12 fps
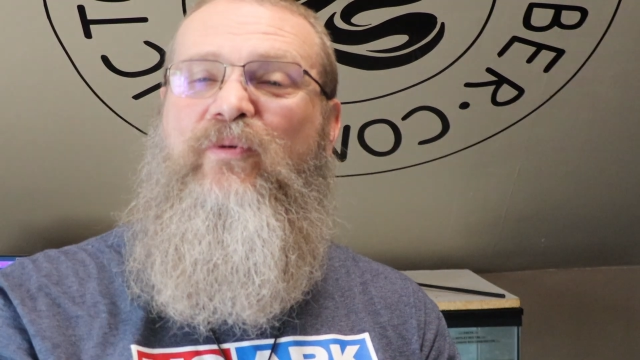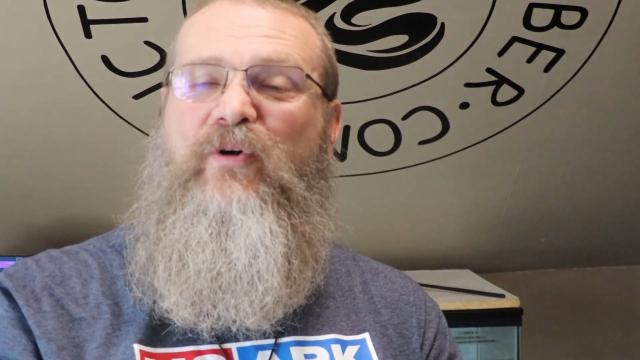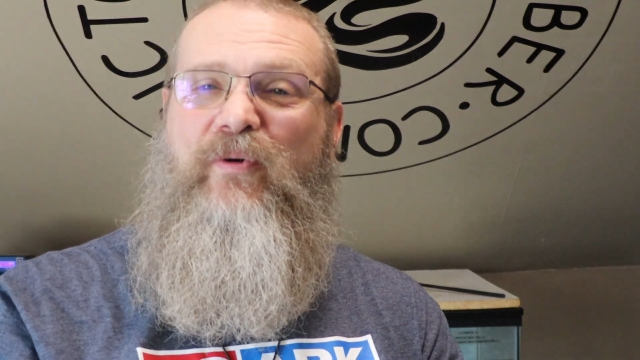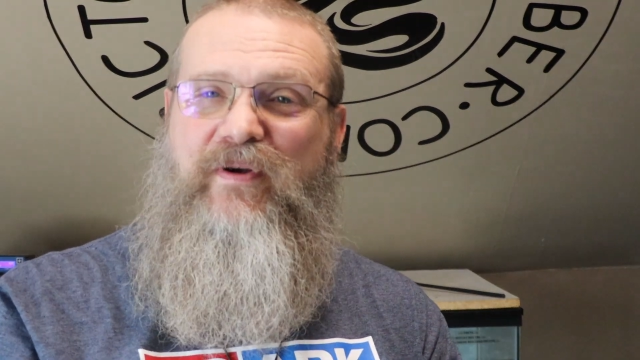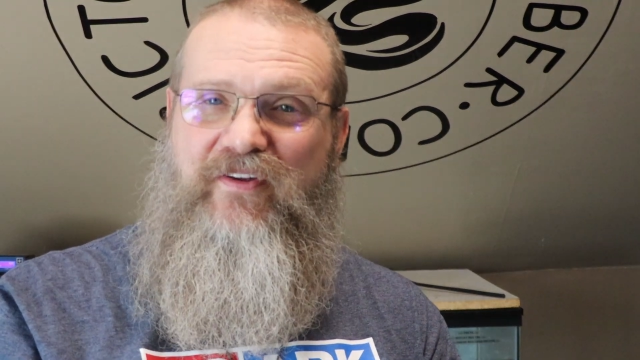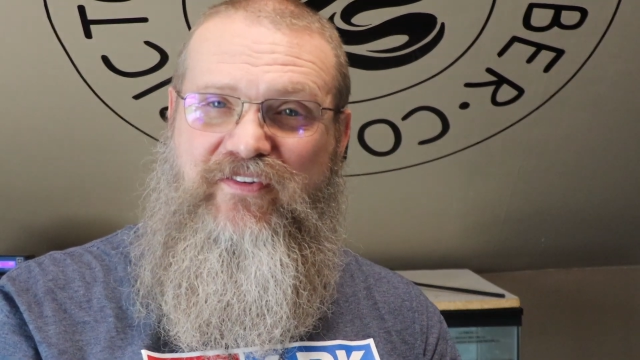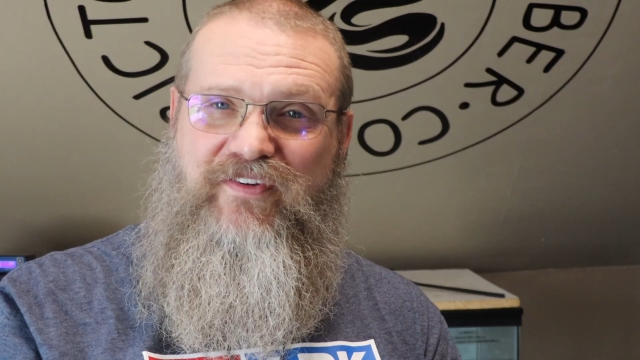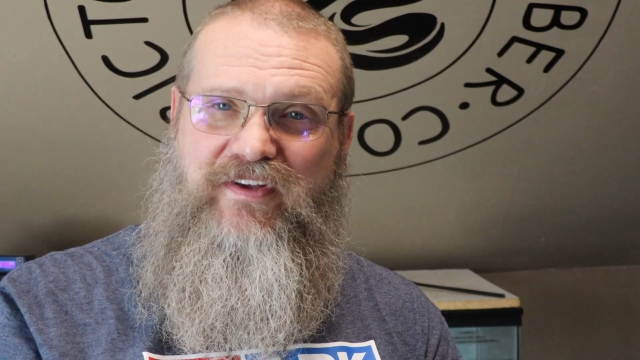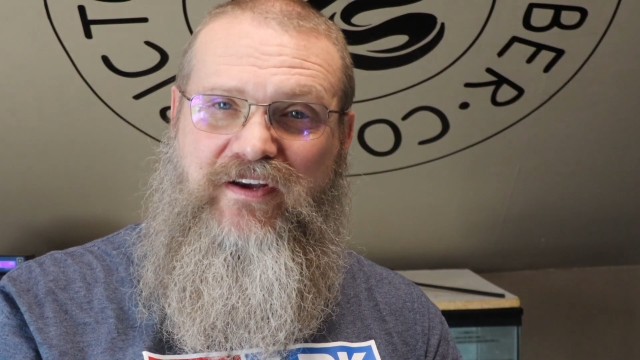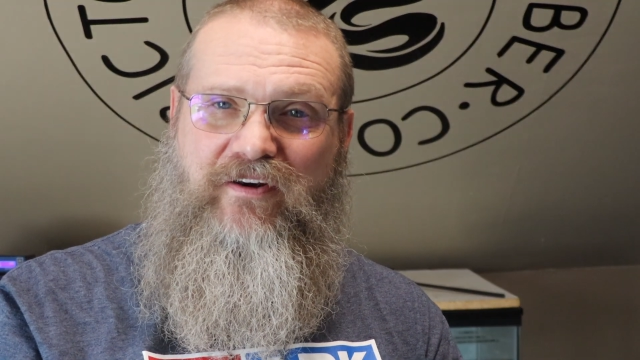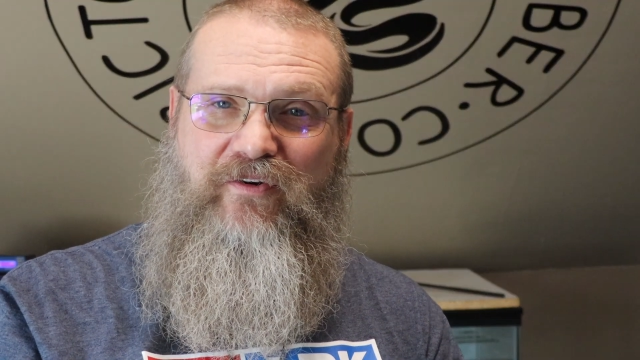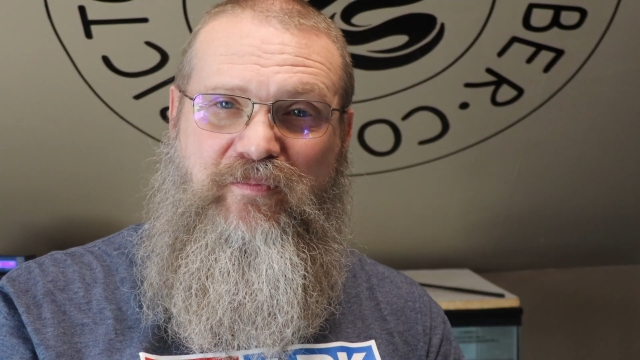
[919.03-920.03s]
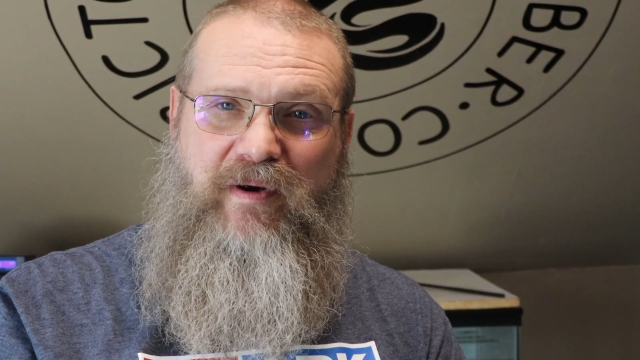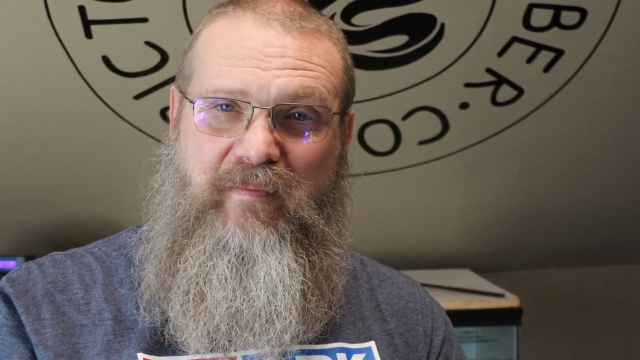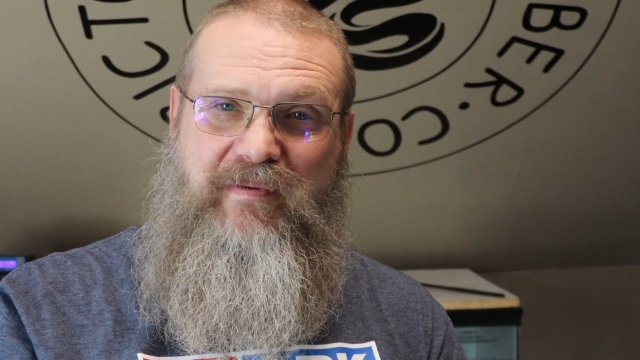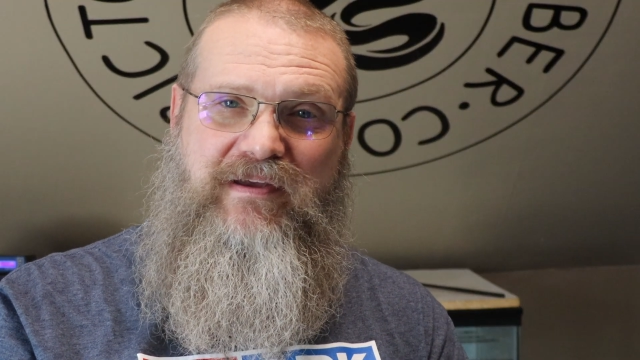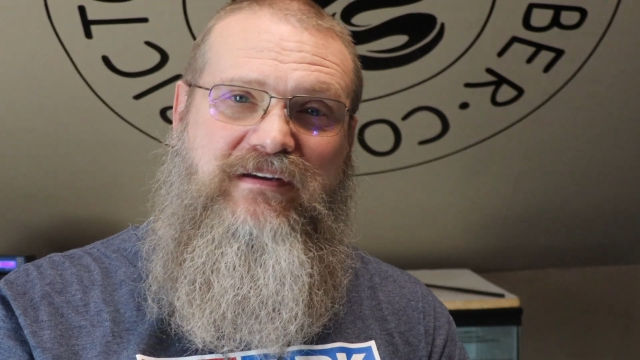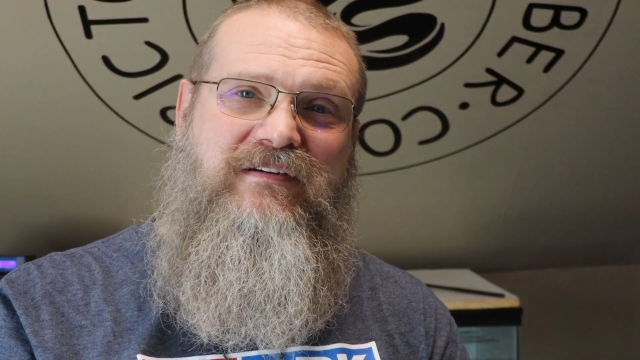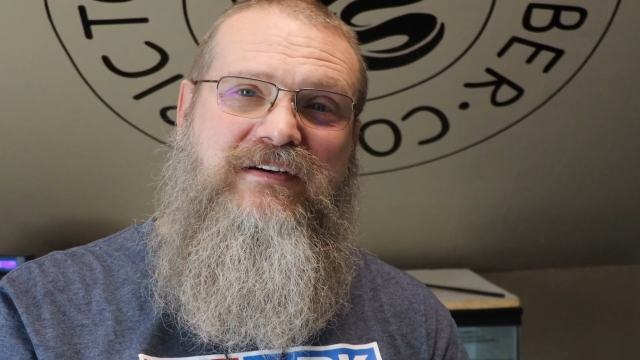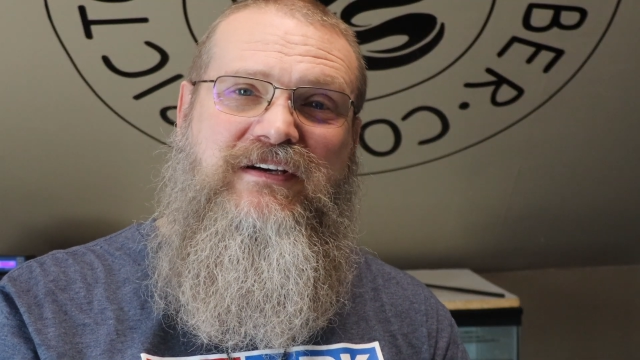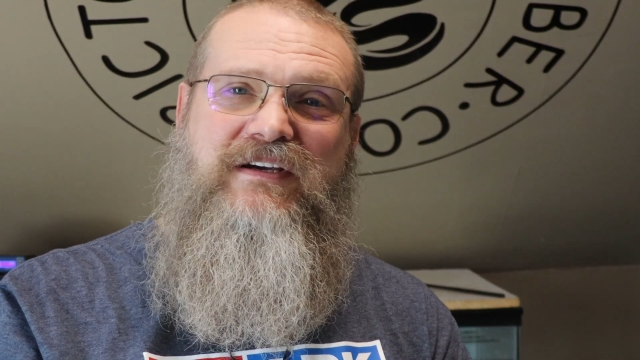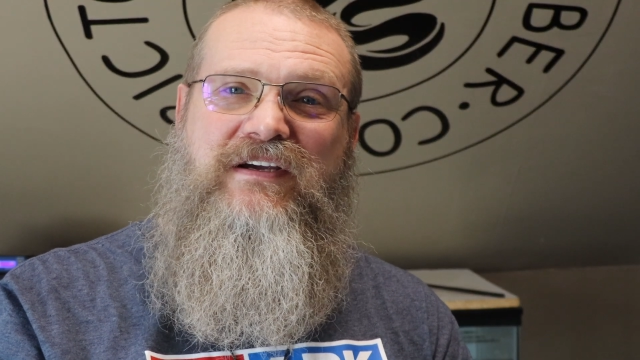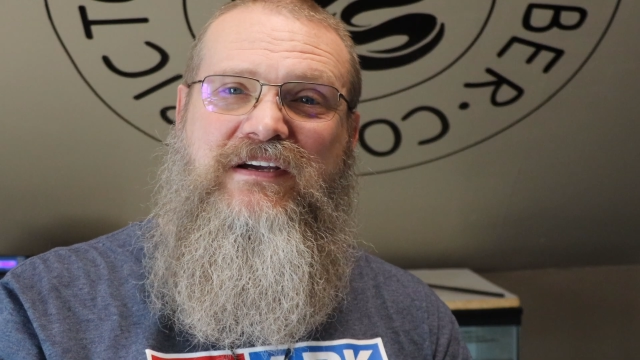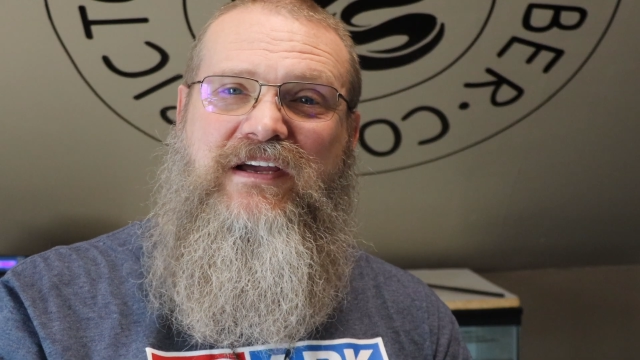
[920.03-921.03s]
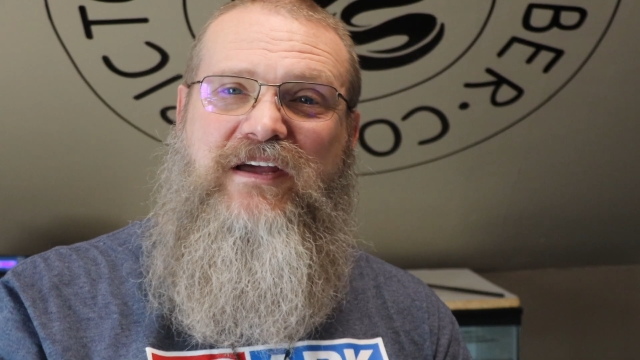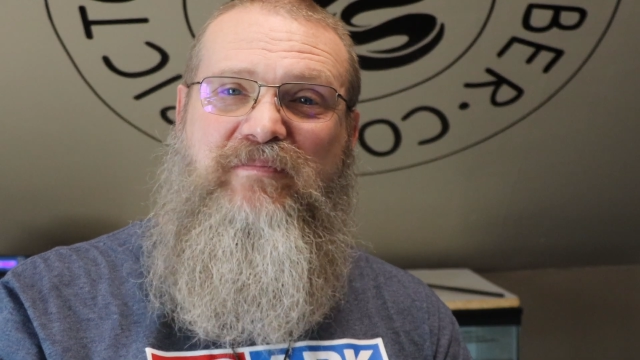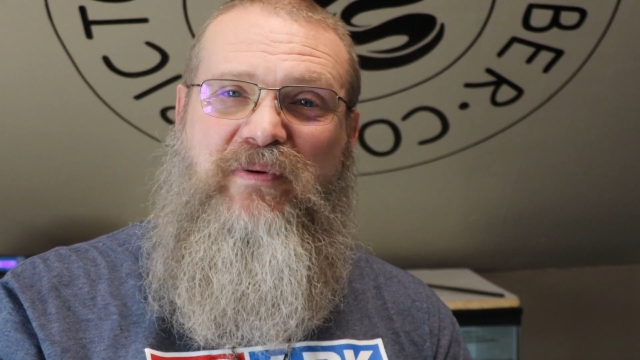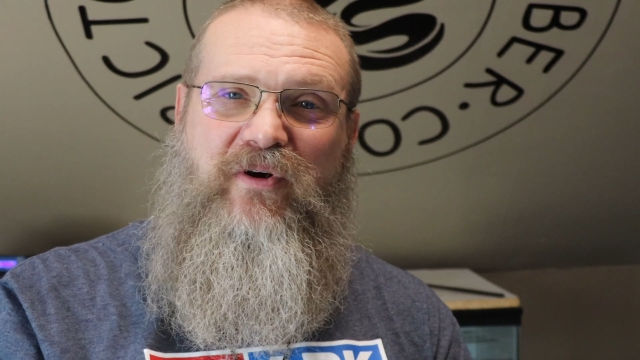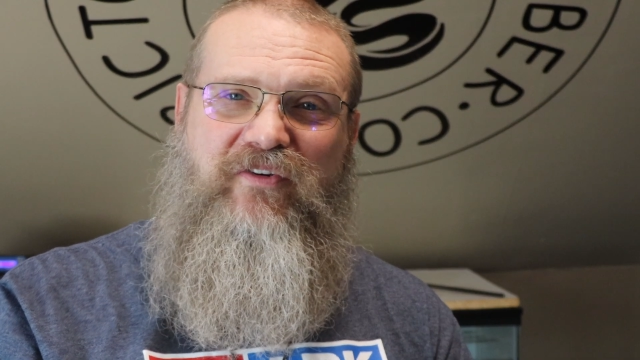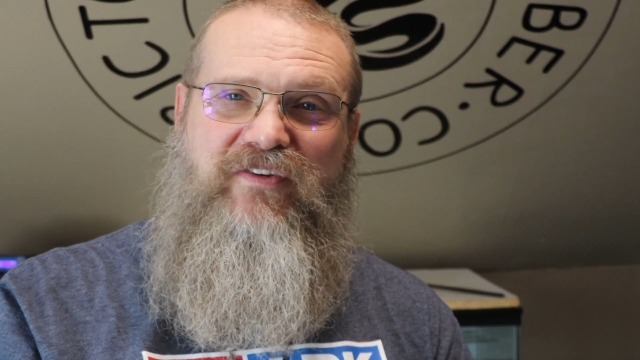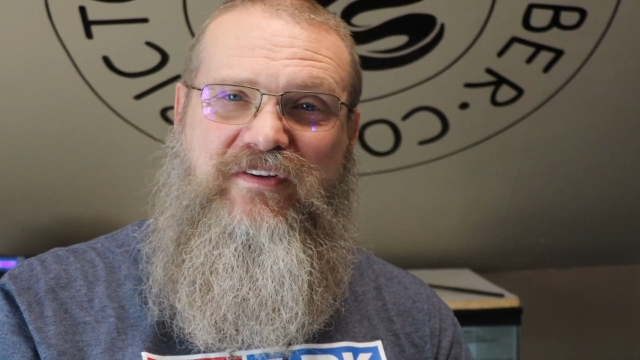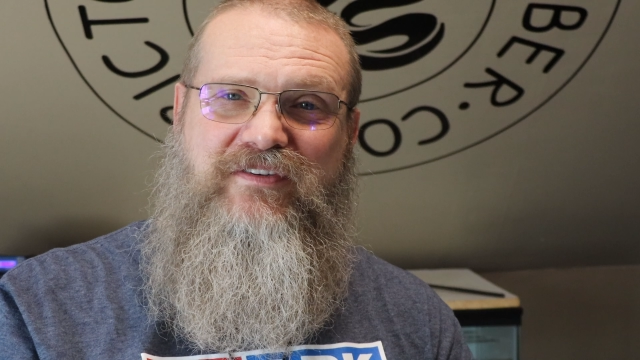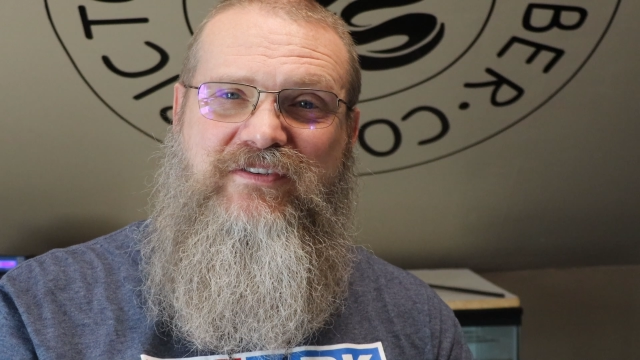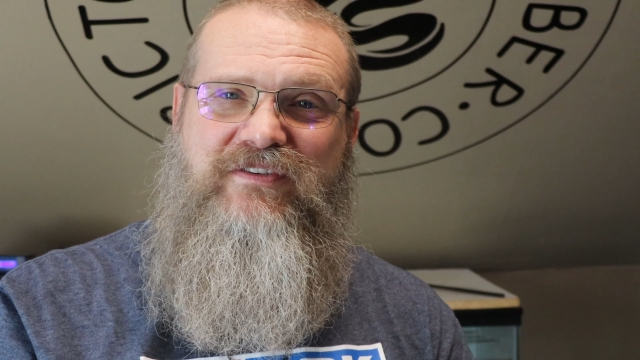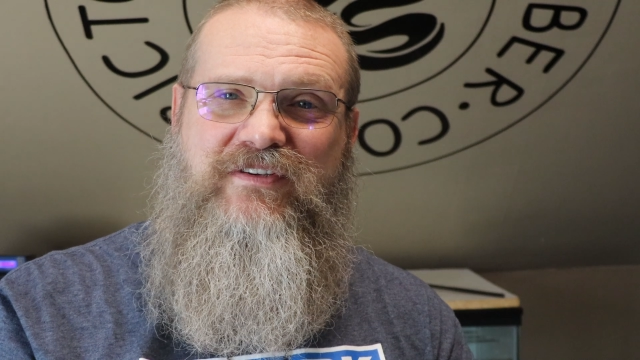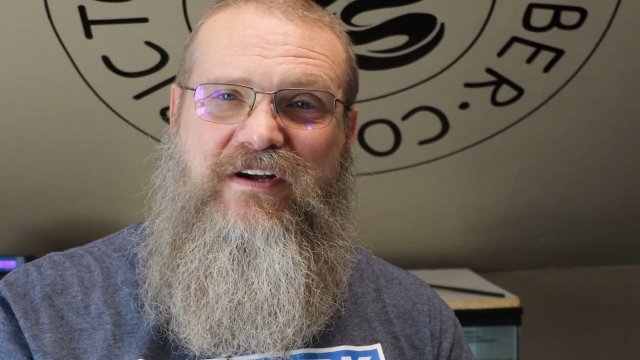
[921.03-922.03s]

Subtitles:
we're going to see our new puppy in person.